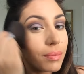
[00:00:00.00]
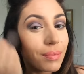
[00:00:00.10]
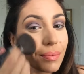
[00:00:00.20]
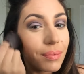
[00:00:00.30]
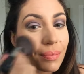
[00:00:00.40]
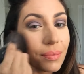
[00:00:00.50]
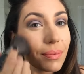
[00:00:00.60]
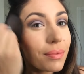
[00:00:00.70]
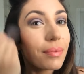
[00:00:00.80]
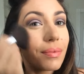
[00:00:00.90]

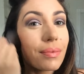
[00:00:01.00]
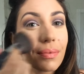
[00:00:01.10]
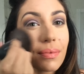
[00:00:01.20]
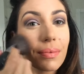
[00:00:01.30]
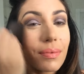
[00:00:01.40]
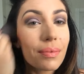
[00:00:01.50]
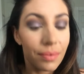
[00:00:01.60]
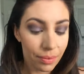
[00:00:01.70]
Nobody speaks.